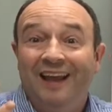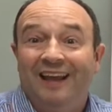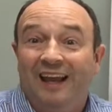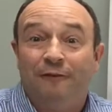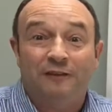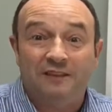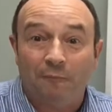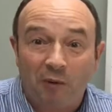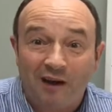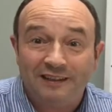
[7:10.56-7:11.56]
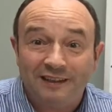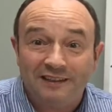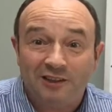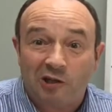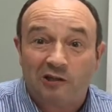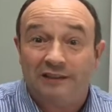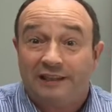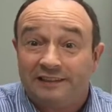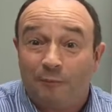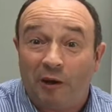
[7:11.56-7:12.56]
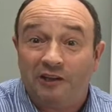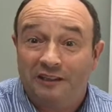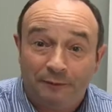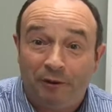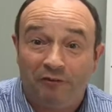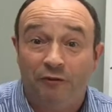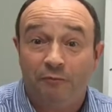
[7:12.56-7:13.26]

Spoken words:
If it's a bockety circle, then it's a bockety puffin.